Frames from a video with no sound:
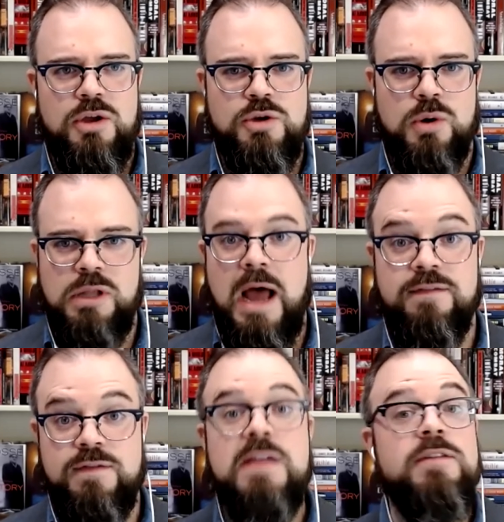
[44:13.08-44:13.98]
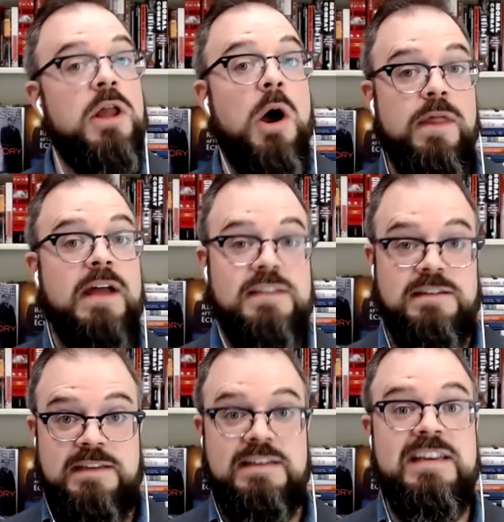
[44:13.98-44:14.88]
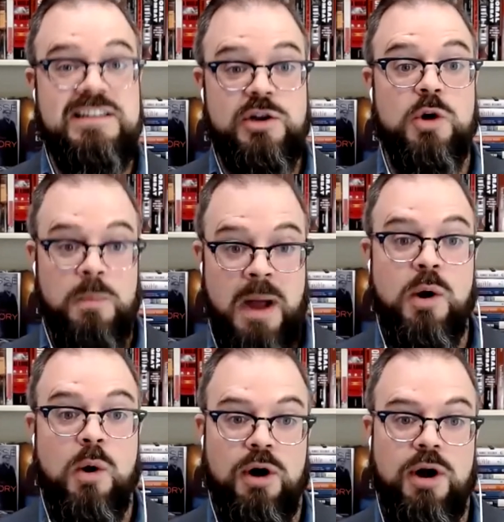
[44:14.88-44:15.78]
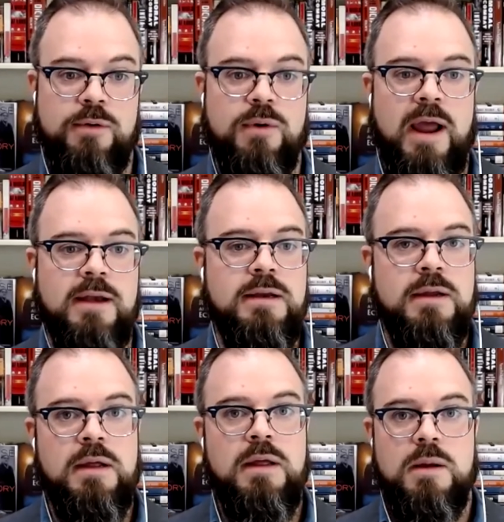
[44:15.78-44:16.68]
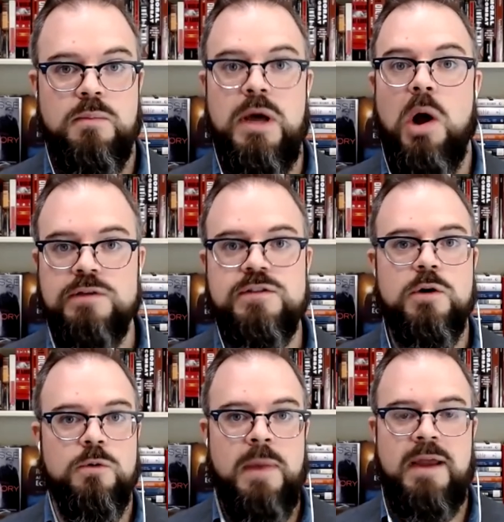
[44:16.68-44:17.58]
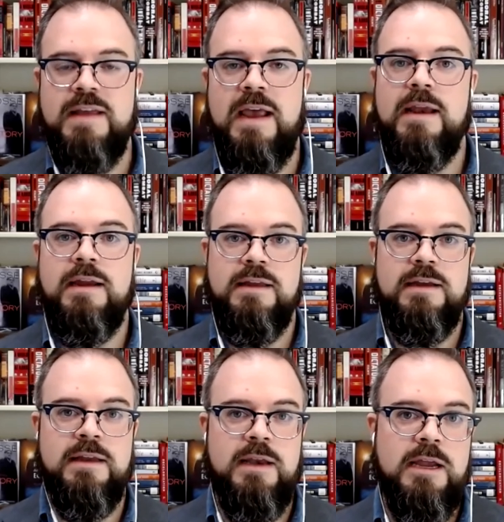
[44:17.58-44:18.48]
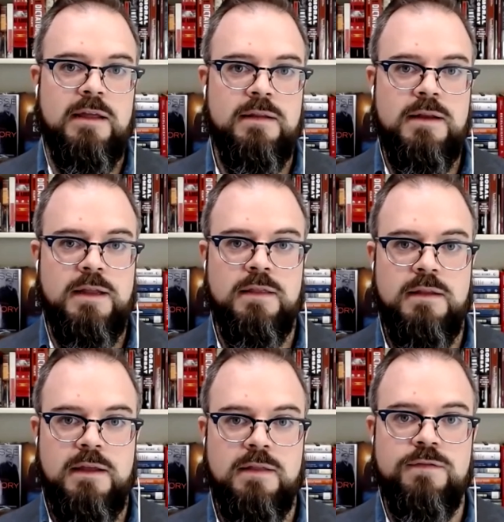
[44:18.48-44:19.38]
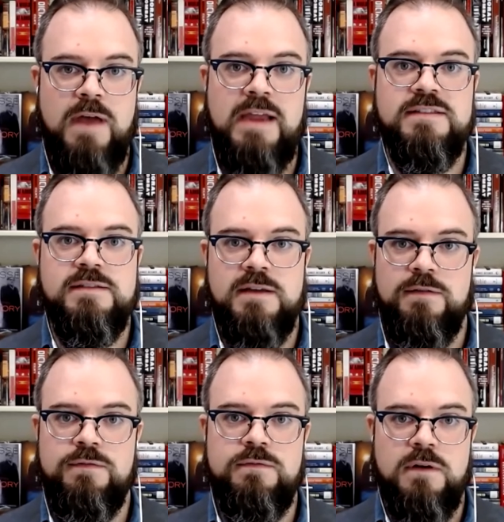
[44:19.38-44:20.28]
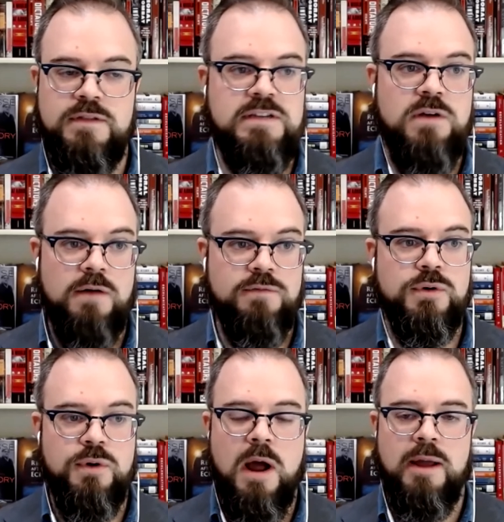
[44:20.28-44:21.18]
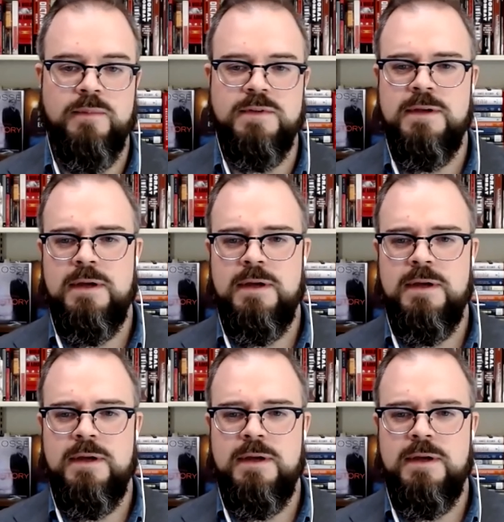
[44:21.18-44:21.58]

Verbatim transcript: your life, even though that's a statistical minority, right? But also maintaining dignity in, in, in the face of, of these awful crimes.